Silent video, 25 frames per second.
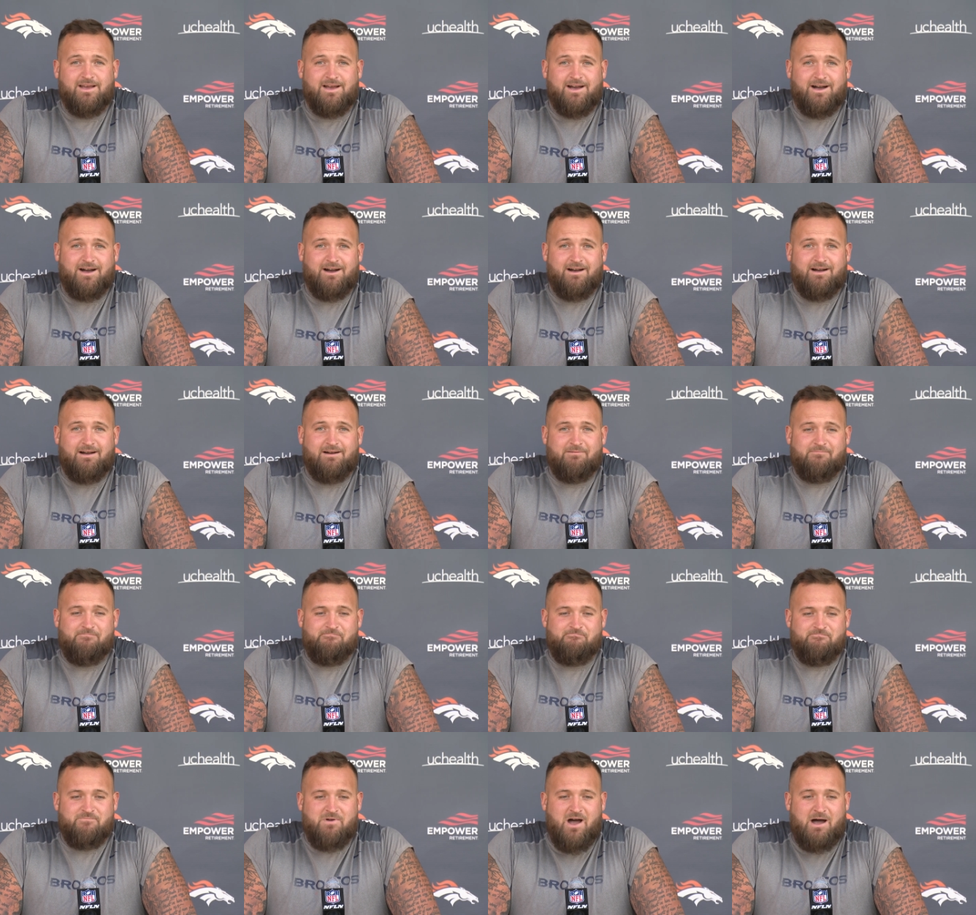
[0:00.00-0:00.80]

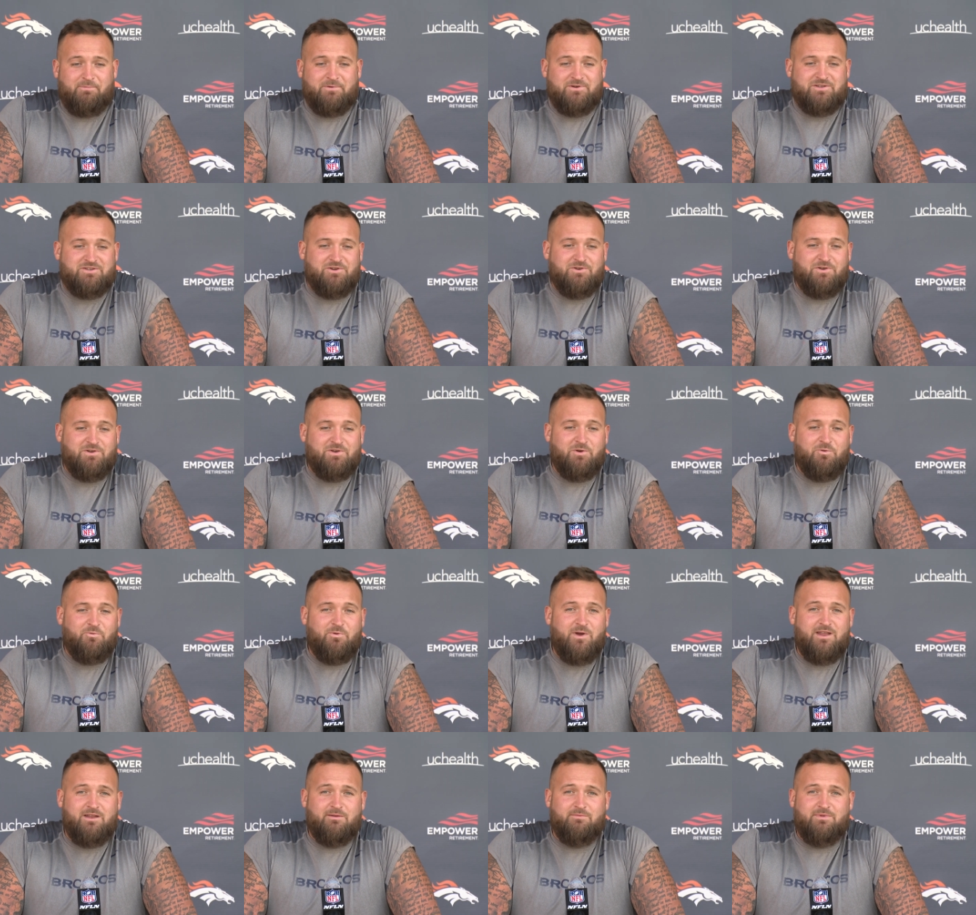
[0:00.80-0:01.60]
um, opportunity to
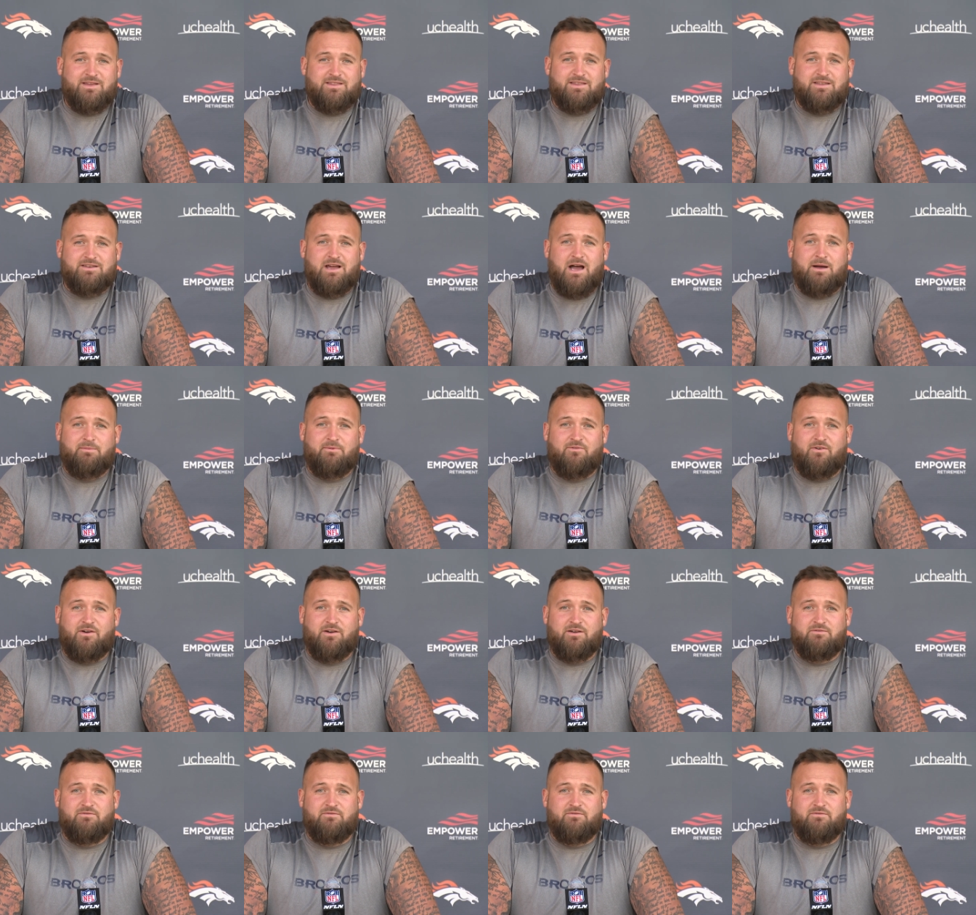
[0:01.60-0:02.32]
win and be at the top of our